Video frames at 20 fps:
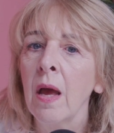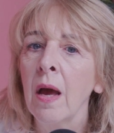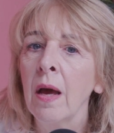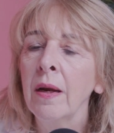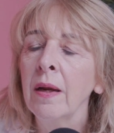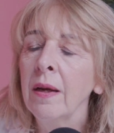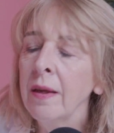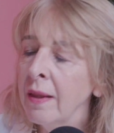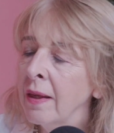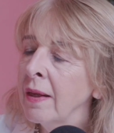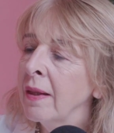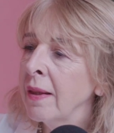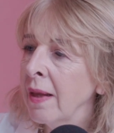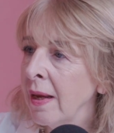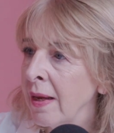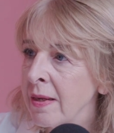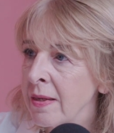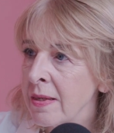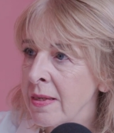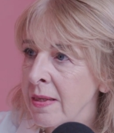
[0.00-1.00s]
And I think
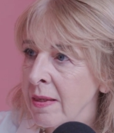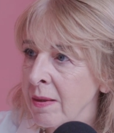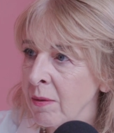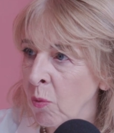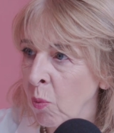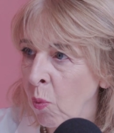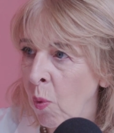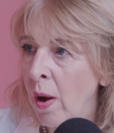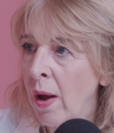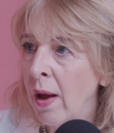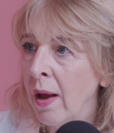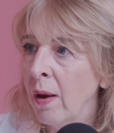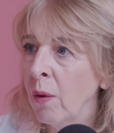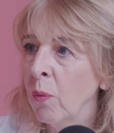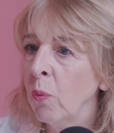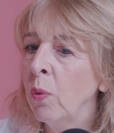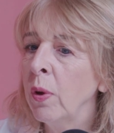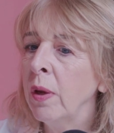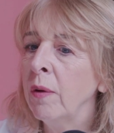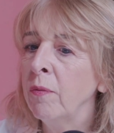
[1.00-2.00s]
that's where
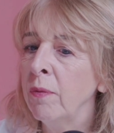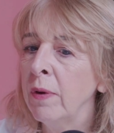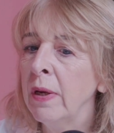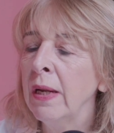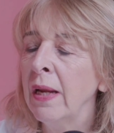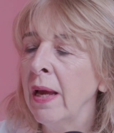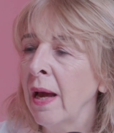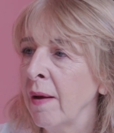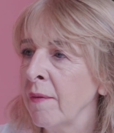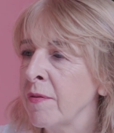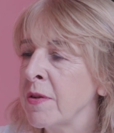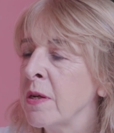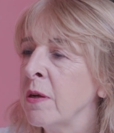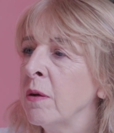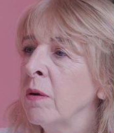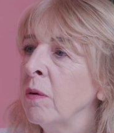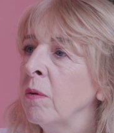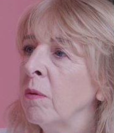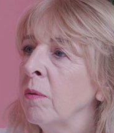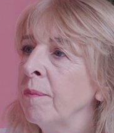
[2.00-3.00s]
we really have
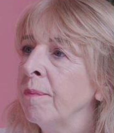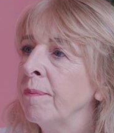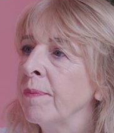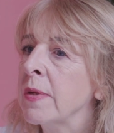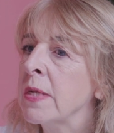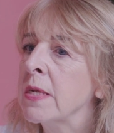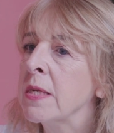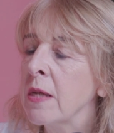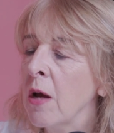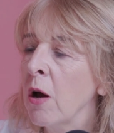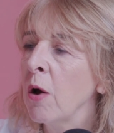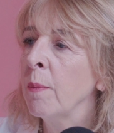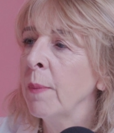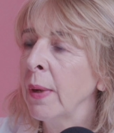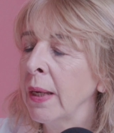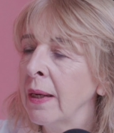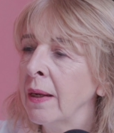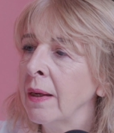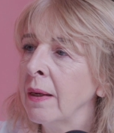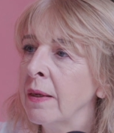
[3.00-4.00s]
to start
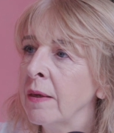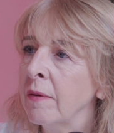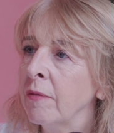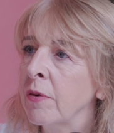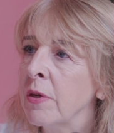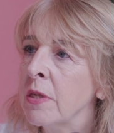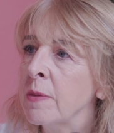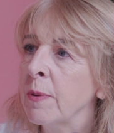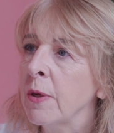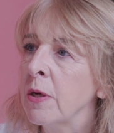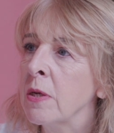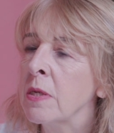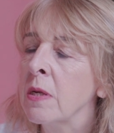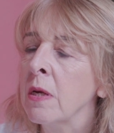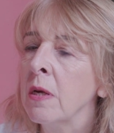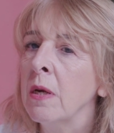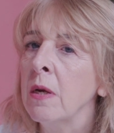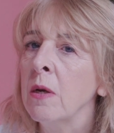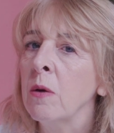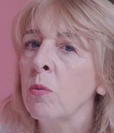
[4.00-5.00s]
making a difference, because
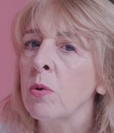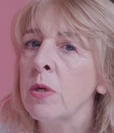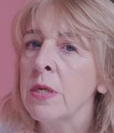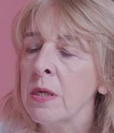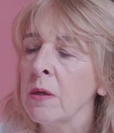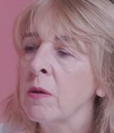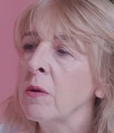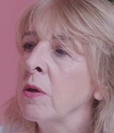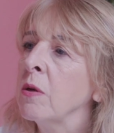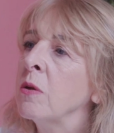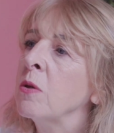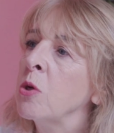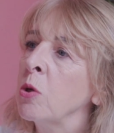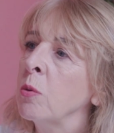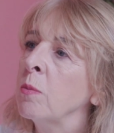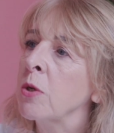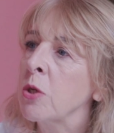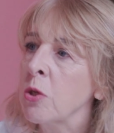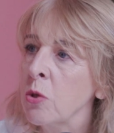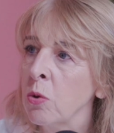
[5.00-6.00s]
we're still doing
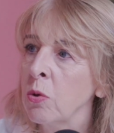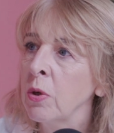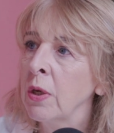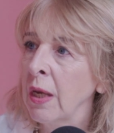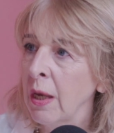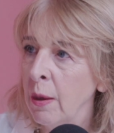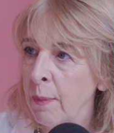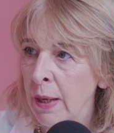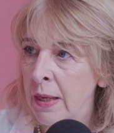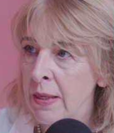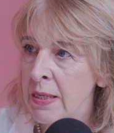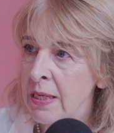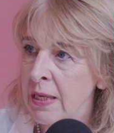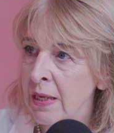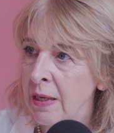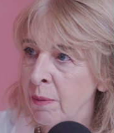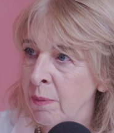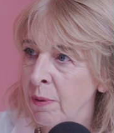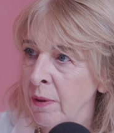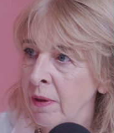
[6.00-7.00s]
too much talking about sleep.